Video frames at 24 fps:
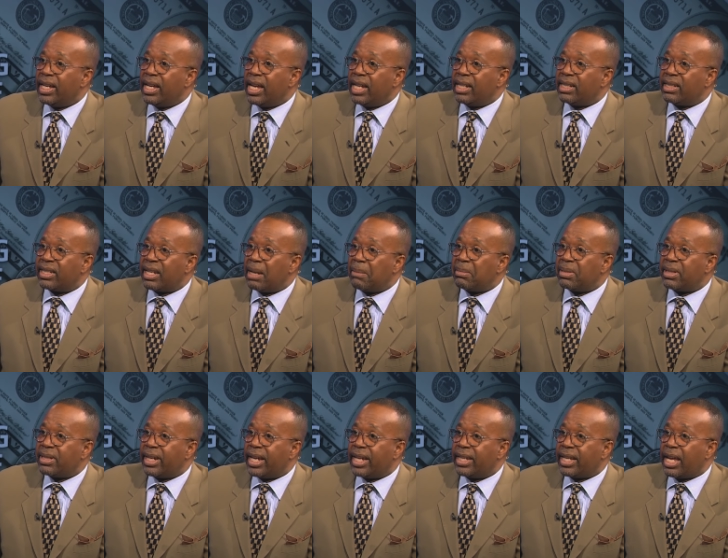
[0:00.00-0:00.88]
and some
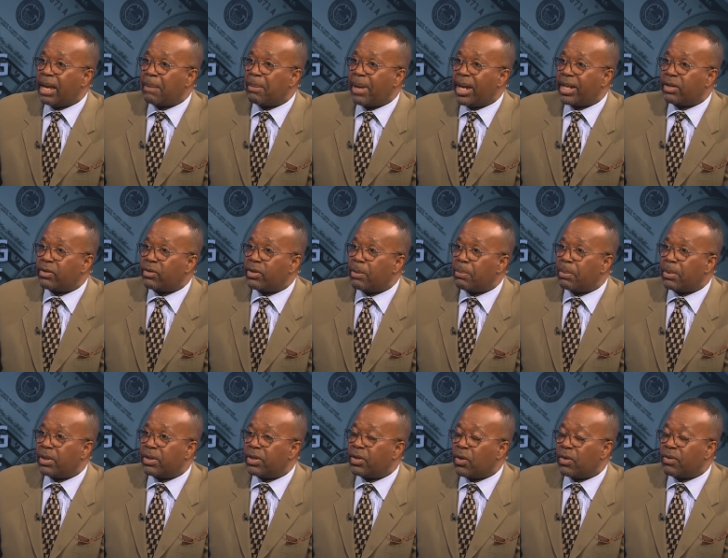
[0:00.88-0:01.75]
say that might
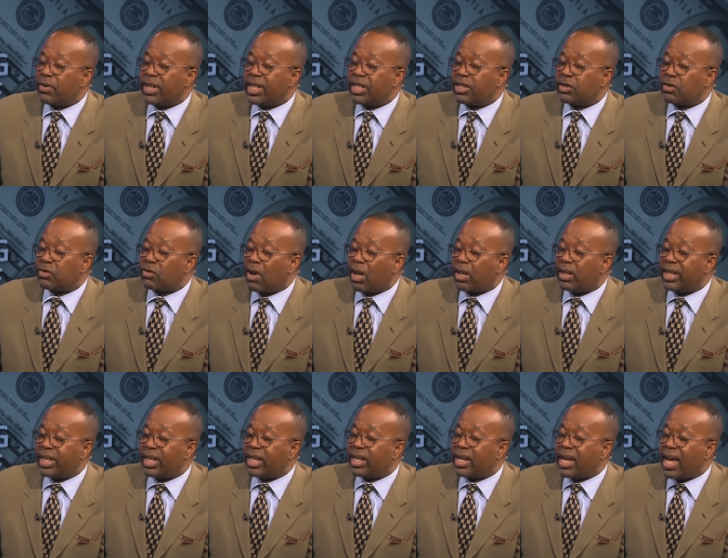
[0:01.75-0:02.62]
cripple an already
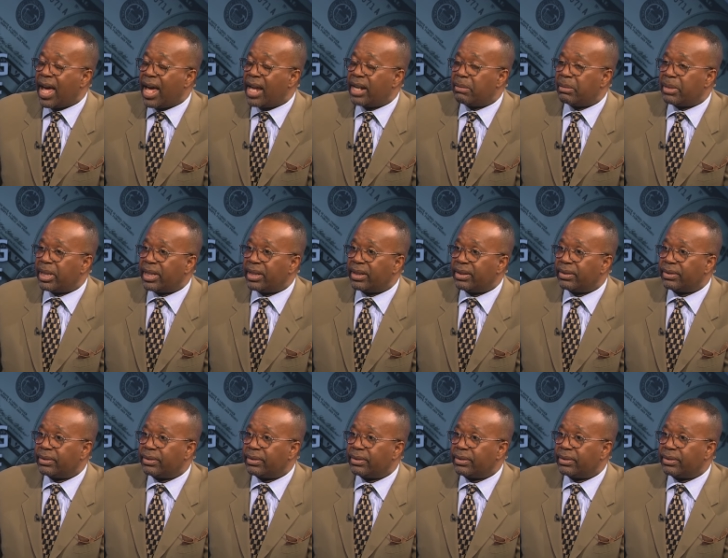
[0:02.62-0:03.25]
struggling economy.